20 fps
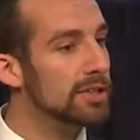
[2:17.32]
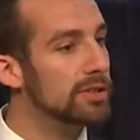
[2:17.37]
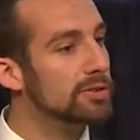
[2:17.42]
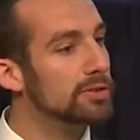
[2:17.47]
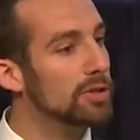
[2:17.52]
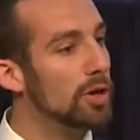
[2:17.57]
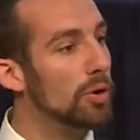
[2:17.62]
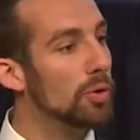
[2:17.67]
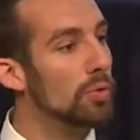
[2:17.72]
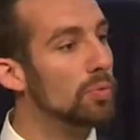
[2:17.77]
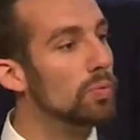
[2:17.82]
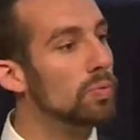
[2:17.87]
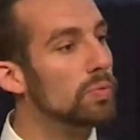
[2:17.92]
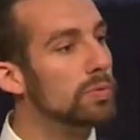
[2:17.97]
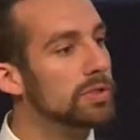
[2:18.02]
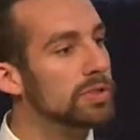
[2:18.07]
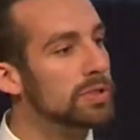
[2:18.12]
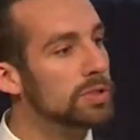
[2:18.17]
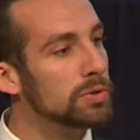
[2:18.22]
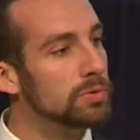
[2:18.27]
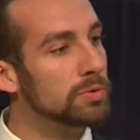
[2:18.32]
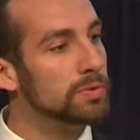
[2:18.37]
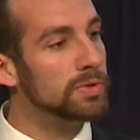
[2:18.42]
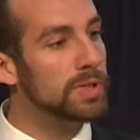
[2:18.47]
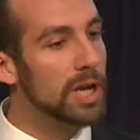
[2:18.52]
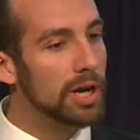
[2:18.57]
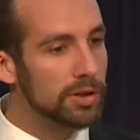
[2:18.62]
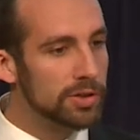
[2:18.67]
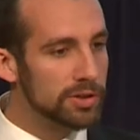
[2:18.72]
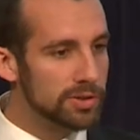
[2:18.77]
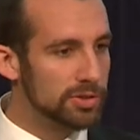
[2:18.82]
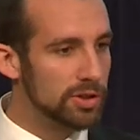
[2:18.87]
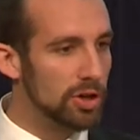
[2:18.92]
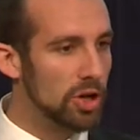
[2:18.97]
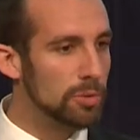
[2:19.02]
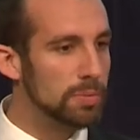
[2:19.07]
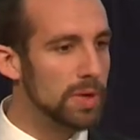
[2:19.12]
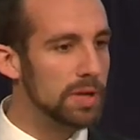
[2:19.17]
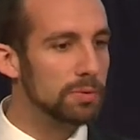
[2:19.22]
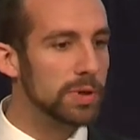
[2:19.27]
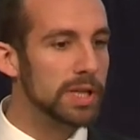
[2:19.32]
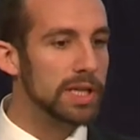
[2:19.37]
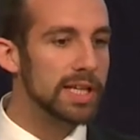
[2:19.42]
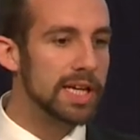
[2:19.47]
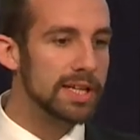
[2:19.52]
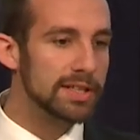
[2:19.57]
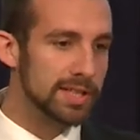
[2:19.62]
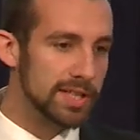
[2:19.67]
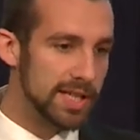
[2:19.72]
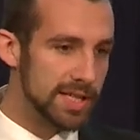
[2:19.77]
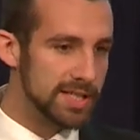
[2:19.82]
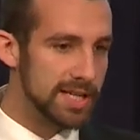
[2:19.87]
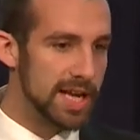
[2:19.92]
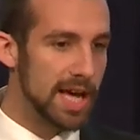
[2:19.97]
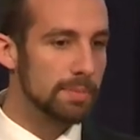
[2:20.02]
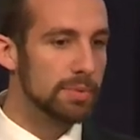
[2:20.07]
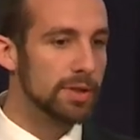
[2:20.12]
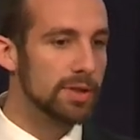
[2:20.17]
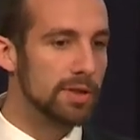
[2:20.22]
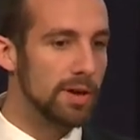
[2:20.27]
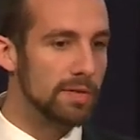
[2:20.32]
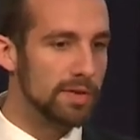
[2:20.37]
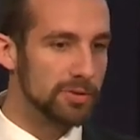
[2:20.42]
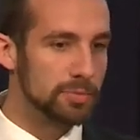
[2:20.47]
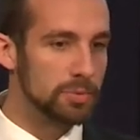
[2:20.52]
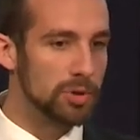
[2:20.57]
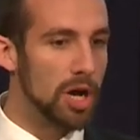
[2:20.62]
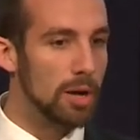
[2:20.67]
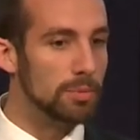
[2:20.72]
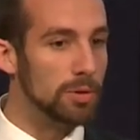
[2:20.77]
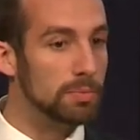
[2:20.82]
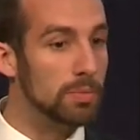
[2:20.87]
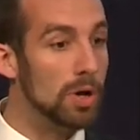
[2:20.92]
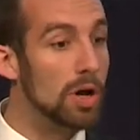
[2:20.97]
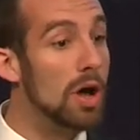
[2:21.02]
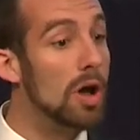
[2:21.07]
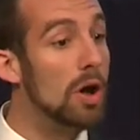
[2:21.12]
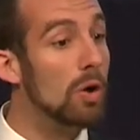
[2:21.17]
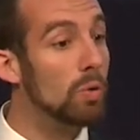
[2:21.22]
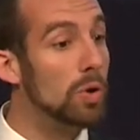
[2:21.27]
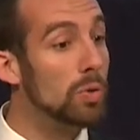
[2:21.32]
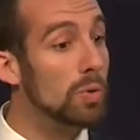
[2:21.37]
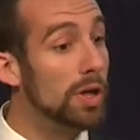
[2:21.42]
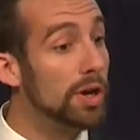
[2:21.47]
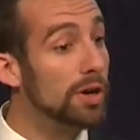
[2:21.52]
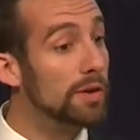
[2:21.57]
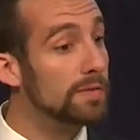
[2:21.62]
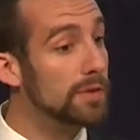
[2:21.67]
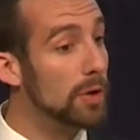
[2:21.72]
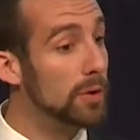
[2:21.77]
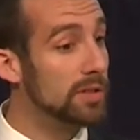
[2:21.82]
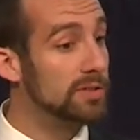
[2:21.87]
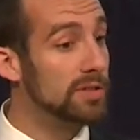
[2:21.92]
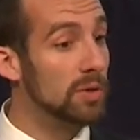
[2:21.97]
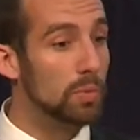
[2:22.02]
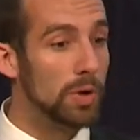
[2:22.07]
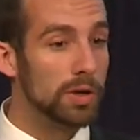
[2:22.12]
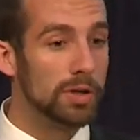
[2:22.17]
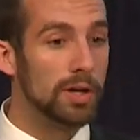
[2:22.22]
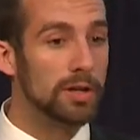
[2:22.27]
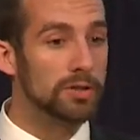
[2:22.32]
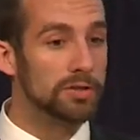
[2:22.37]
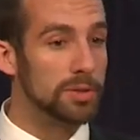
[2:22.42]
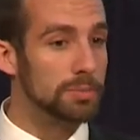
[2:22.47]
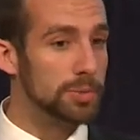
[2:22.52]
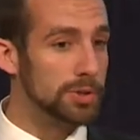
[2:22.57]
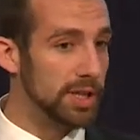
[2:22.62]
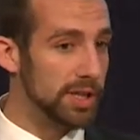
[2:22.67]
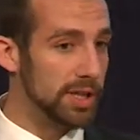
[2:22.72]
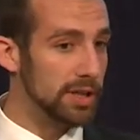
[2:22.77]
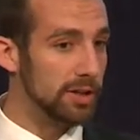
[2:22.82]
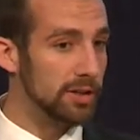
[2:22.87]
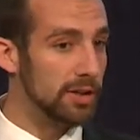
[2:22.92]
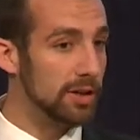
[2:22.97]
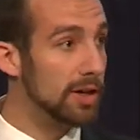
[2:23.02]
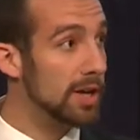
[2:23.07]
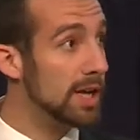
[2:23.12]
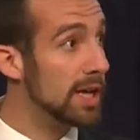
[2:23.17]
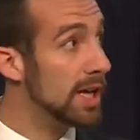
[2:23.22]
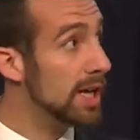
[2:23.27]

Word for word: So to narrow the scope and really get into the depth of this problem, we wanted to focus on one country in particular,